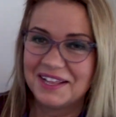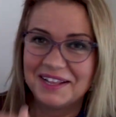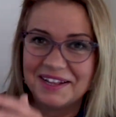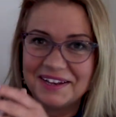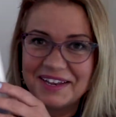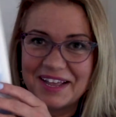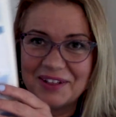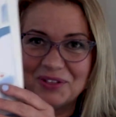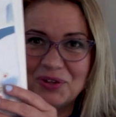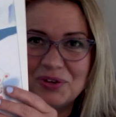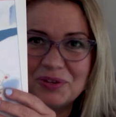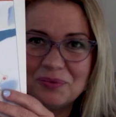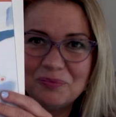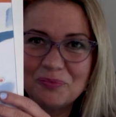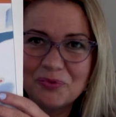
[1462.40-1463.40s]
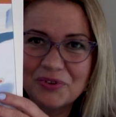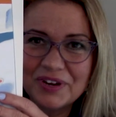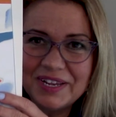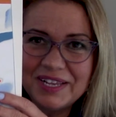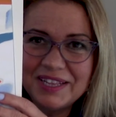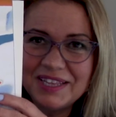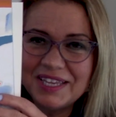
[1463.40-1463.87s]
Now look
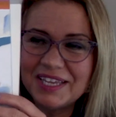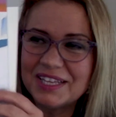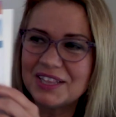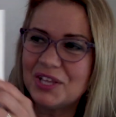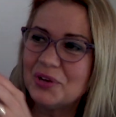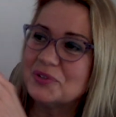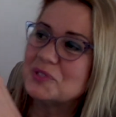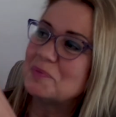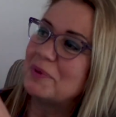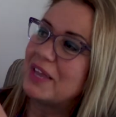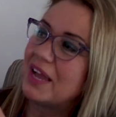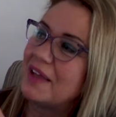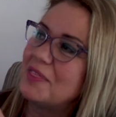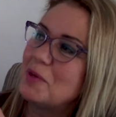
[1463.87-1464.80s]
really close behind